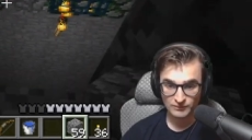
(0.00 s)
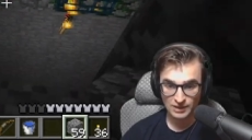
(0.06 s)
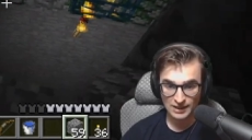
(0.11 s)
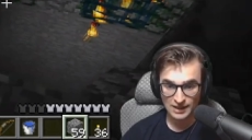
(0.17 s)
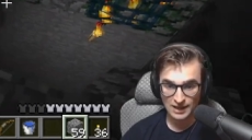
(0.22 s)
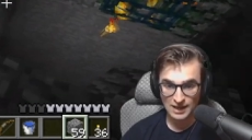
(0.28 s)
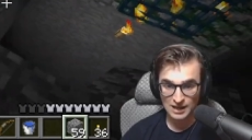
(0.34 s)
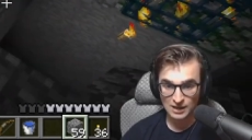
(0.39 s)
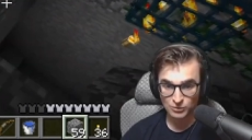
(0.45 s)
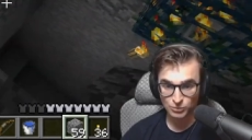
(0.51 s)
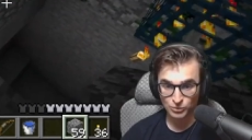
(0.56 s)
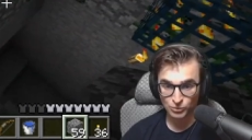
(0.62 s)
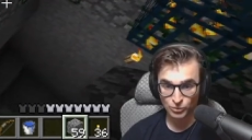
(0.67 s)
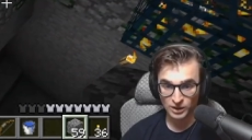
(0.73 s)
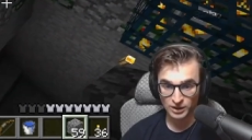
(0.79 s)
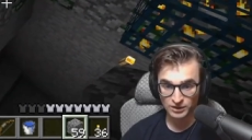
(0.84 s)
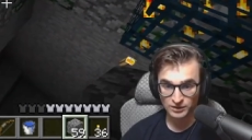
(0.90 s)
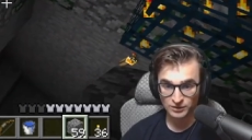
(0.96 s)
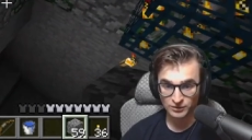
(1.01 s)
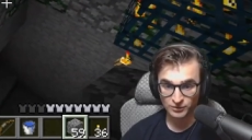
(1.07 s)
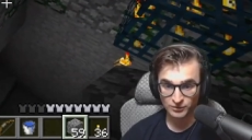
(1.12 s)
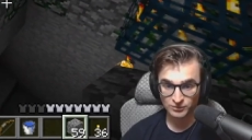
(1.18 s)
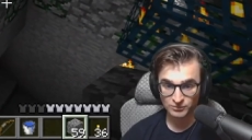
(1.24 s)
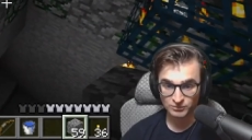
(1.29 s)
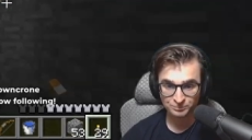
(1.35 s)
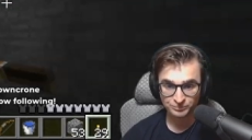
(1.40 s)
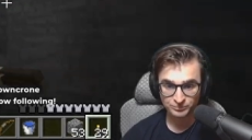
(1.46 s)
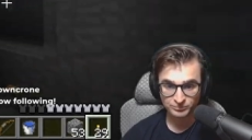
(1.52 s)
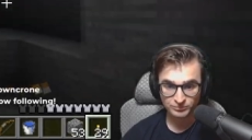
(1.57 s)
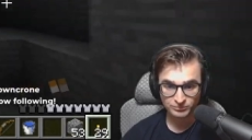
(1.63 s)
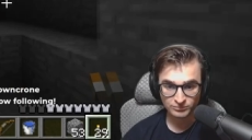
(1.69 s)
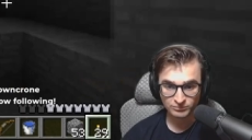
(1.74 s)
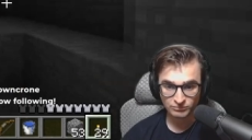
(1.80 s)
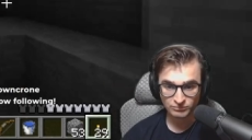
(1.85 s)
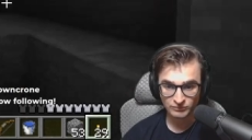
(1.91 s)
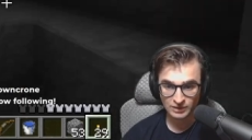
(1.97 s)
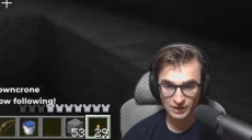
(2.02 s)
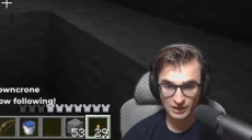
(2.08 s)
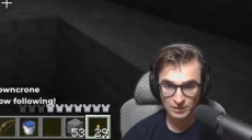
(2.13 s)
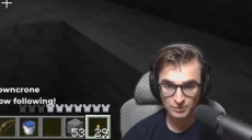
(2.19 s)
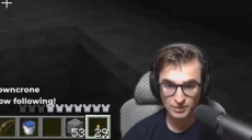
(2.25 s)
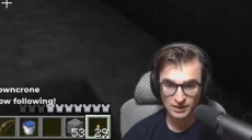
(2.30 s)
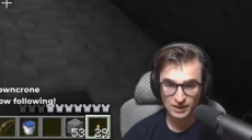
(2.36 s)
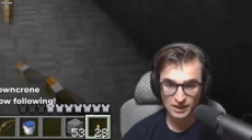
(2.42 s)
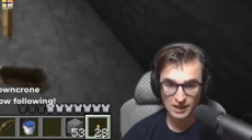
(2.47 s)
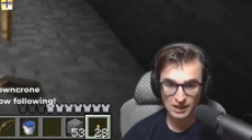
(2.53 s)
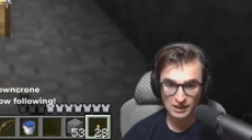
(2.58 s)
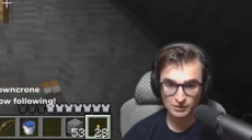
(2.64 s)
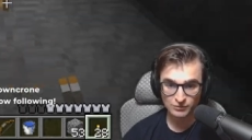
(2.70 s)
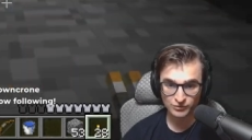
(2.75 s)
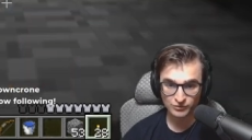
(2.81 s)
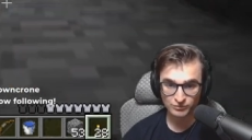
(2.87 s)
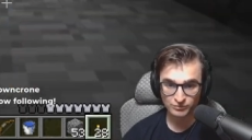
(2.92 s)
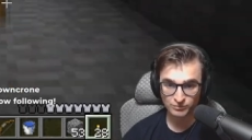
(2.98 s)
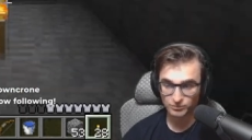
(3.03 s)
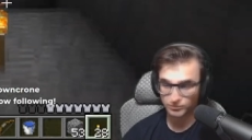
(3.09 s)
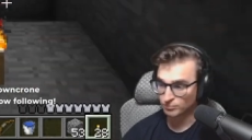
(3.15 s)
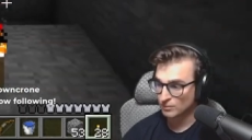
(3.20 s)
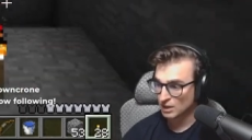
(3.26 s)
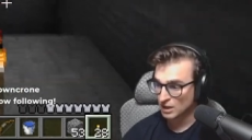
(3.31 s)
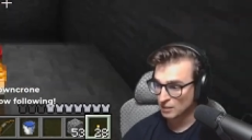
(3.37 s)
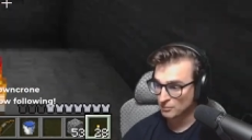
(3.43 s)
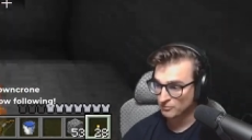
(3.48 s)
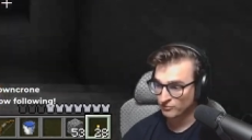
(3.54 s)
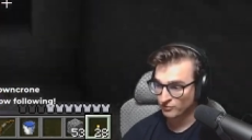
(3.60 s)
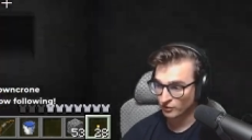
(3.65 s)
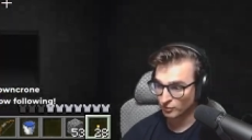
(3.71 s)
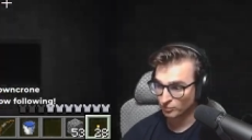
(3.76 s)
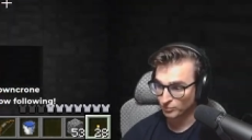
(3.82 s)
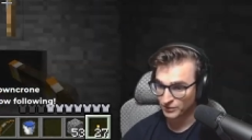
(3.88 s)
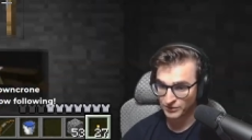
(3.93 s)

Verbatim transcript: I had one right here. I can make a heck of a mob farm with